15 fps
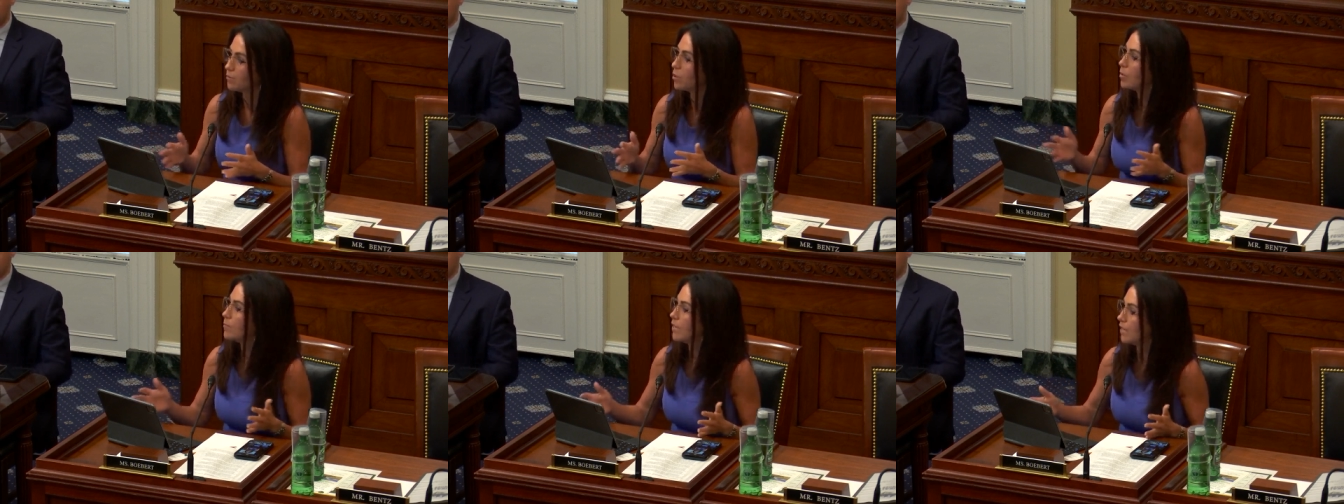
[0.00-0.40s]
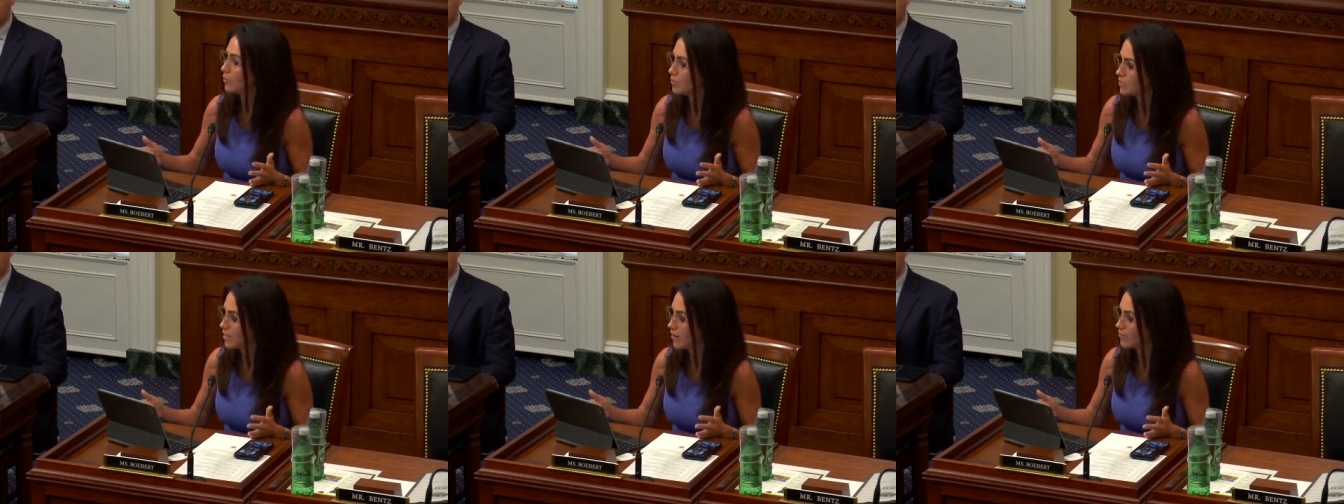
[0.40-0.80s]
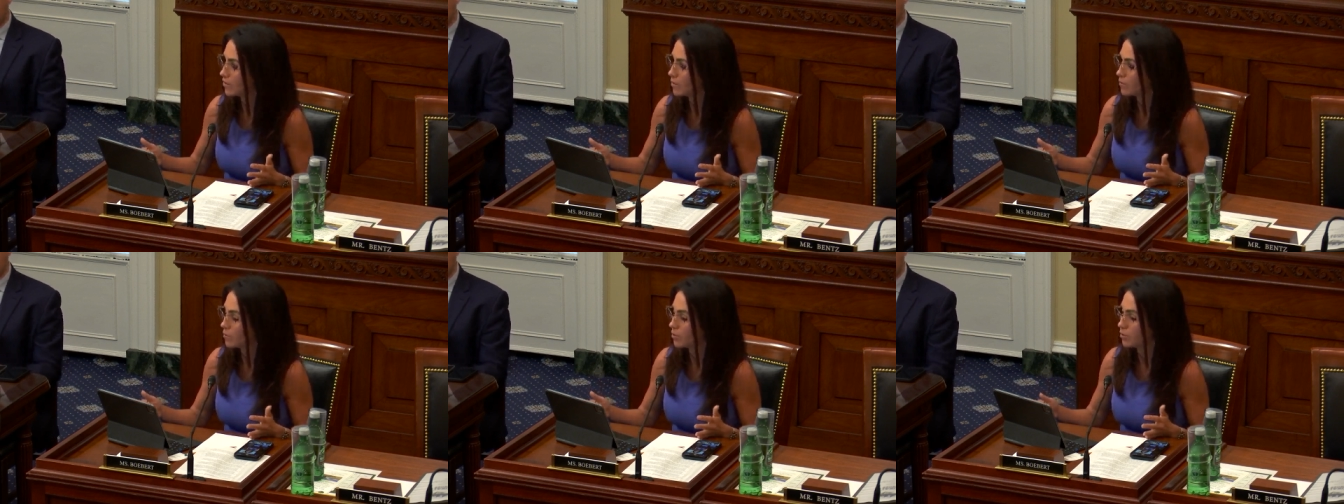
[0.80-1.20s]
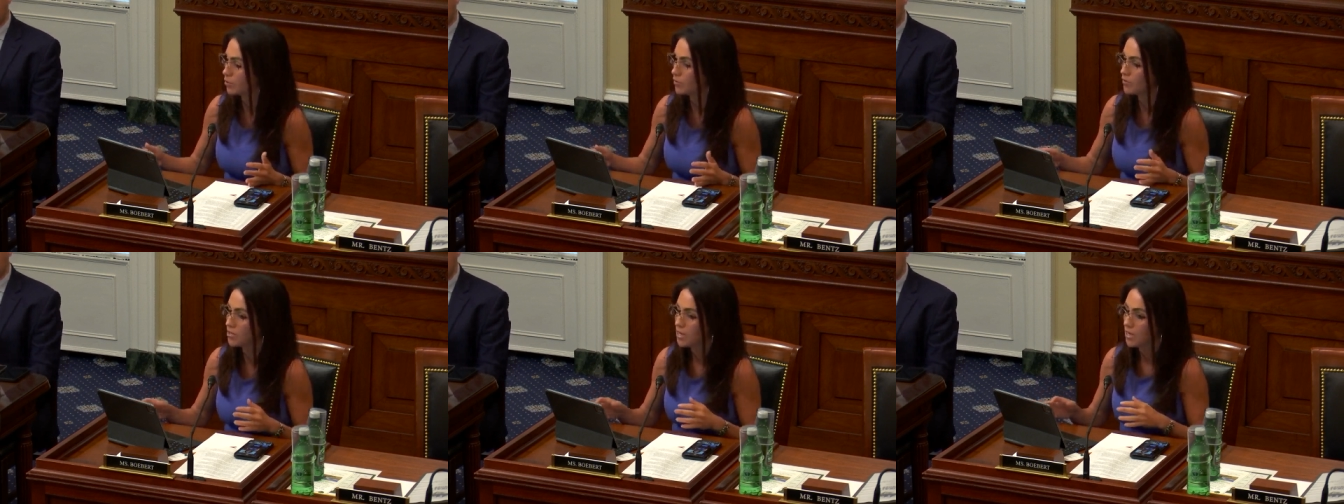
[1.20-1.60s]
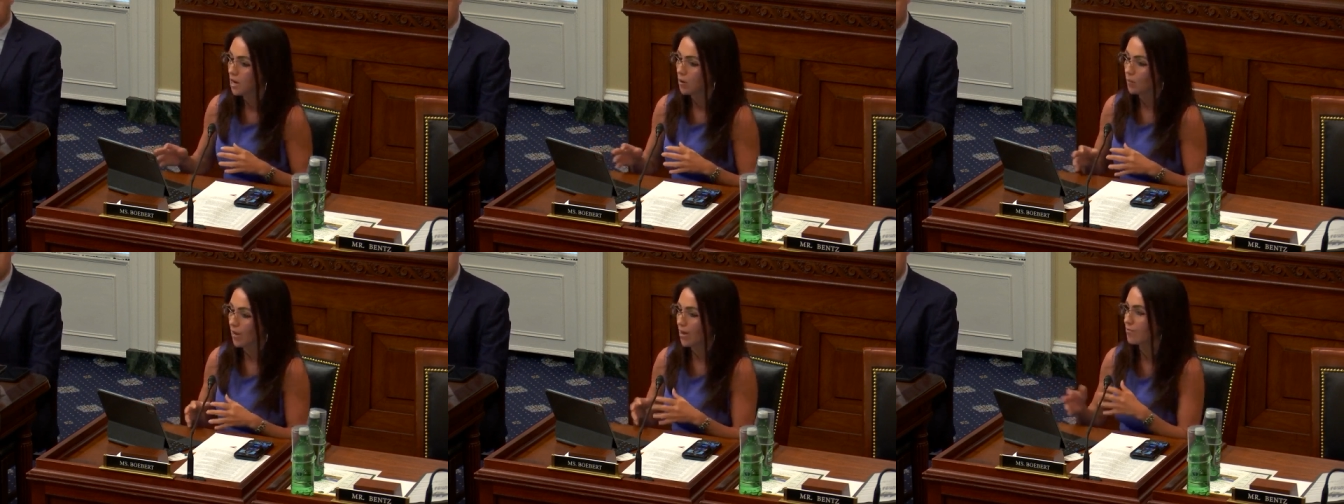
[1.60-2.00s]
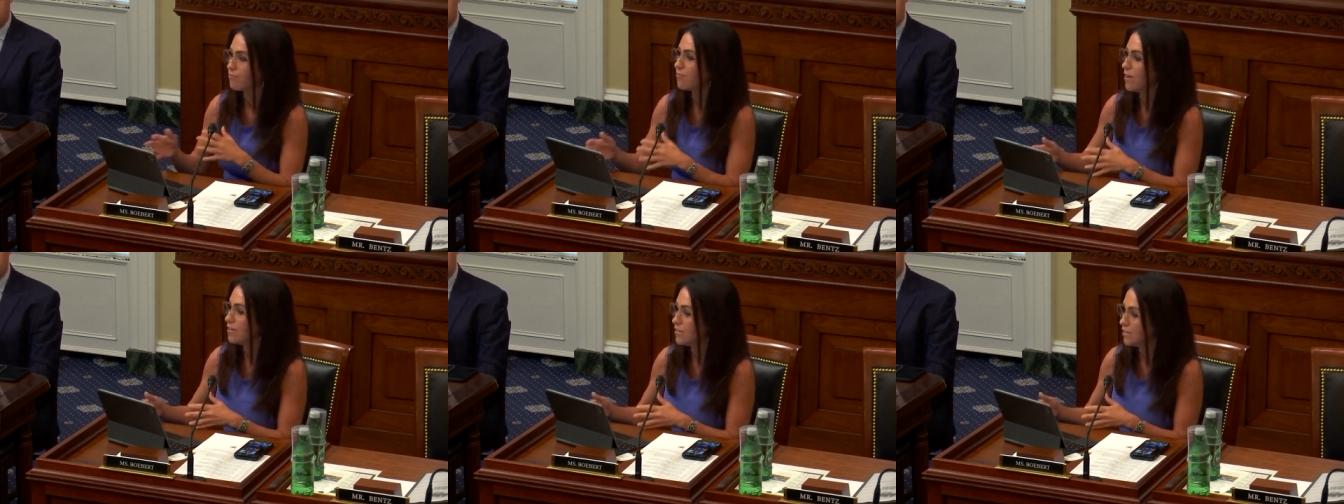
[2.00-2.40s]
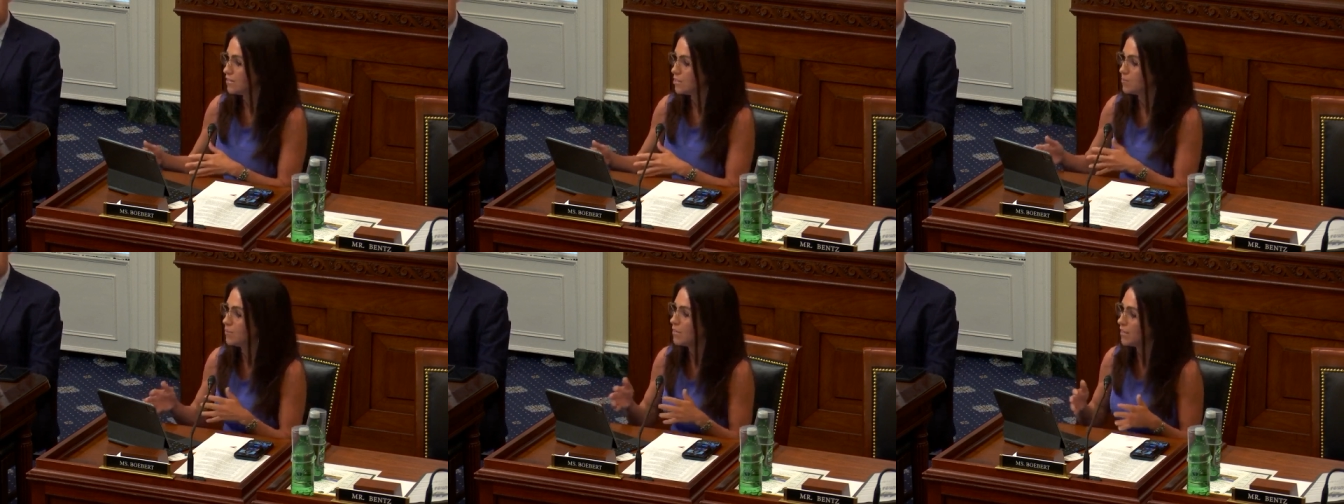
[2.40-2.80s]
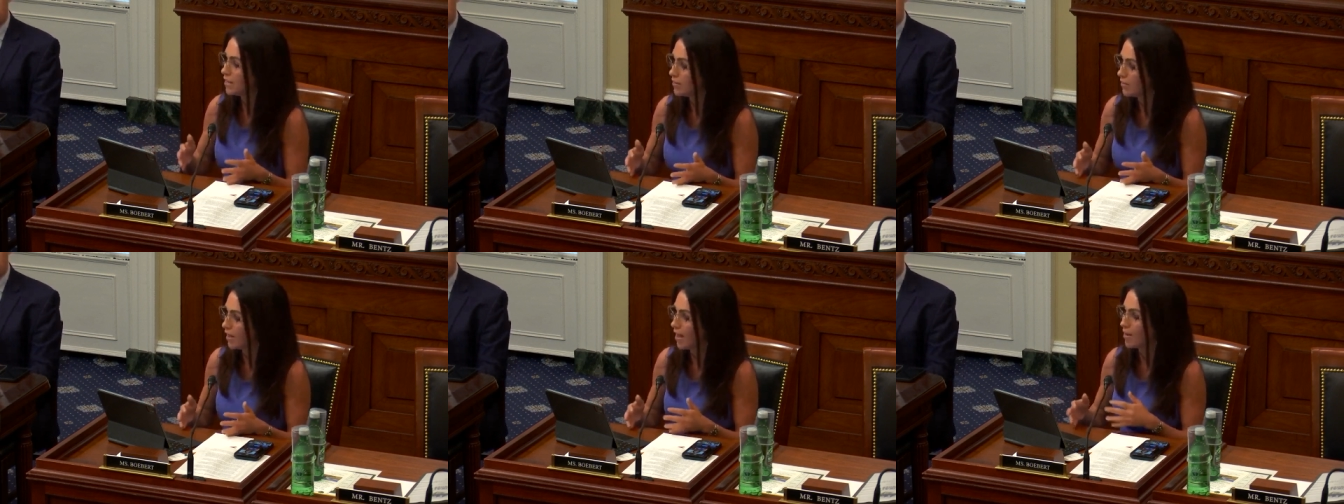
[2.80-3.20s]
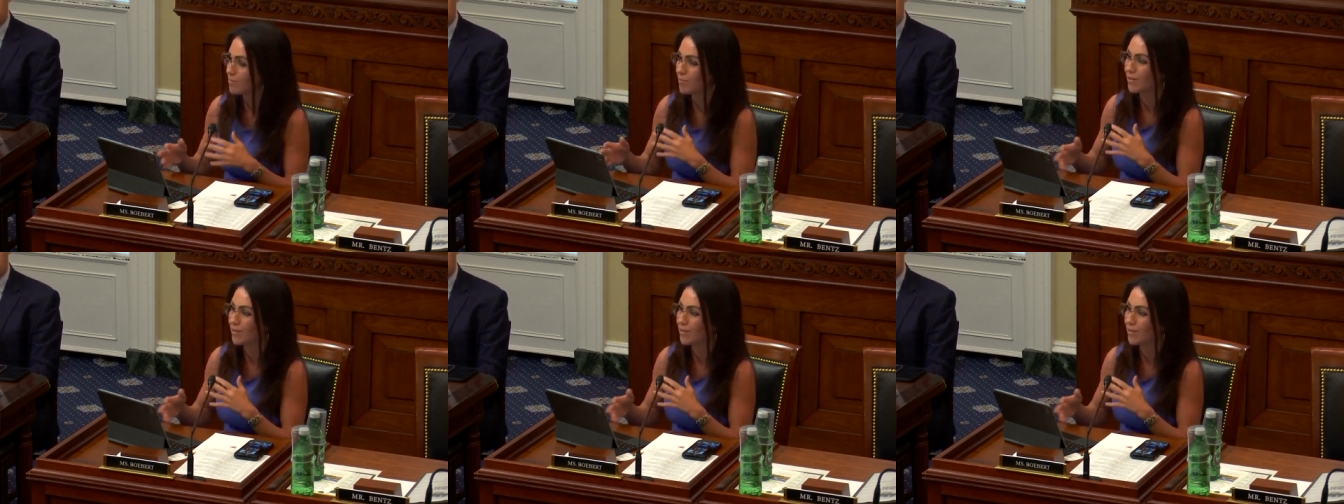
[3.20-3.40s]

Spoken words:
permitting was ever approved. We have funding to begin that,